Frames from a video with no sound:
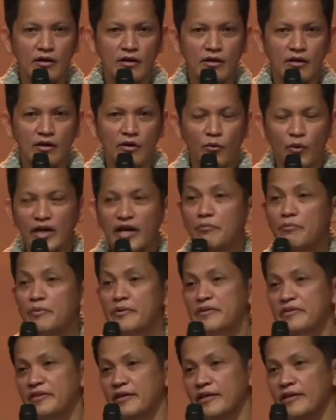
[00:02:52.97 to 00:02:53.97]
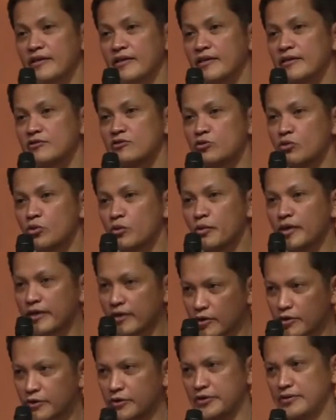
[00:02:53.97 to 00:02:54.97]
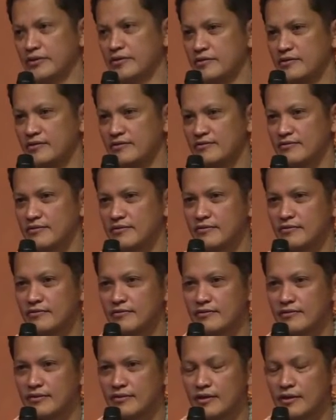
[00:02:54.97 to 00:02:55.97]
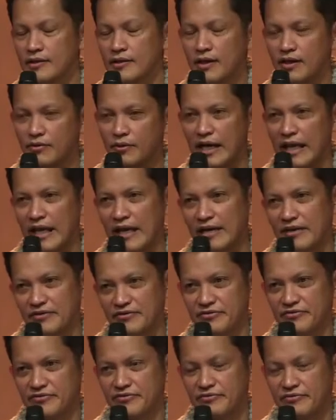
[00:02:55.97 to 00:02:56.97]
when everything is doing good in our life.